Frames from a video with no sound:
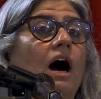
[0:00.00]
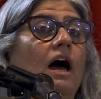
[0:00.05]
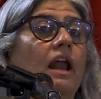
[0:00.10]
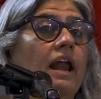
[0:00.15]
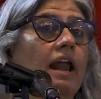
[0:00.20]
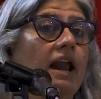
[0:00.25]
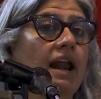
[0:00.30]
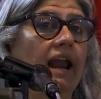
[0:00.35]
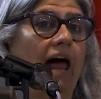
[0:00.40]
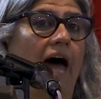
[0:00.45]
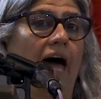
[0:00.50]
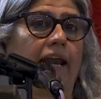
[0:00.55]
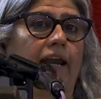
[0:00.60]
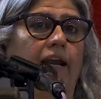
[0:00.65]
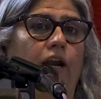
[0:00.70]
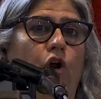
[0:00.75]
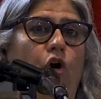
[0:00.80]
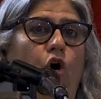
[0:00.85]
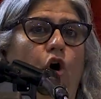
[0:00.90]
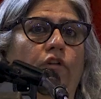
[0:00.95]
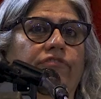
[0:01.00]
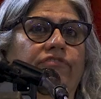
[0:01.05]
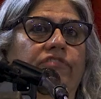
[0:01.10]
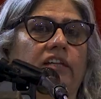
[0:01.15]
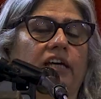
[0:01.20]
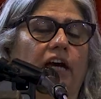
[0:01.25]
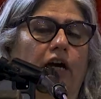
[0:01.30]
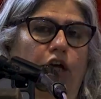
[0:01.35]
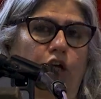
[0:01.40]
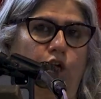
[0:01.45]
None of
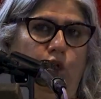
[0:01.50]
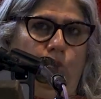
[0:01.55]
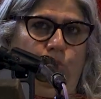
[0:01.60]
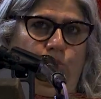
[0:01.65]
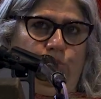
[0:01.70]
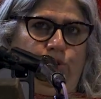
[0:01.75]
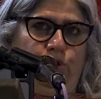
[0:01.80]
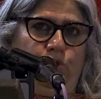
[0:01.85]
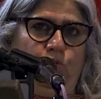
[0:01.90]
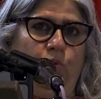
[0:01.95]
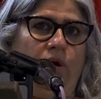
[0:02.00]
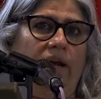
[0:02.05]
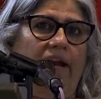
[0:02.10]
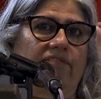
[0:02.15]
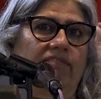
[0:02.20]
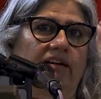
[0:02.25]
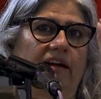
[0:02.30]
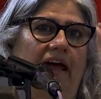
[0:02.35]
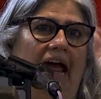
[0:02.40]
the accused were ever